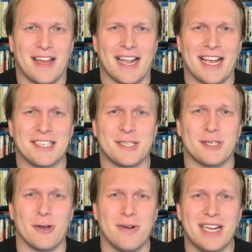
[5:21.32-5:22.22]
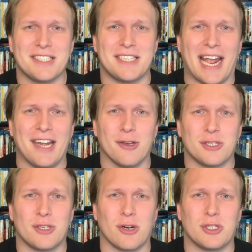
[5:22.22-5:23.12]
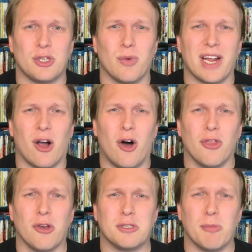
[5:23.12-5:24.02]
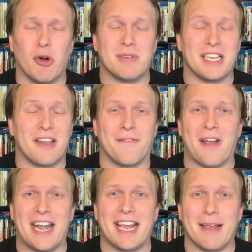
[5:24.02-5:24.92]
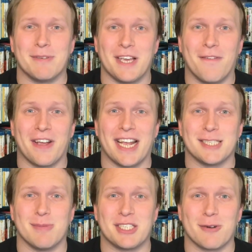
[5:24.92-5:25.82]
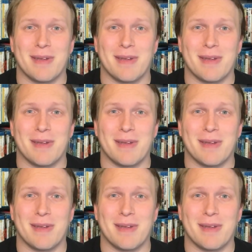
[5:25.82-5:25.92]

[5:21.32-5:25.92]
Like, as soon as Daniel starts doing all those moves and defending himself against Mr.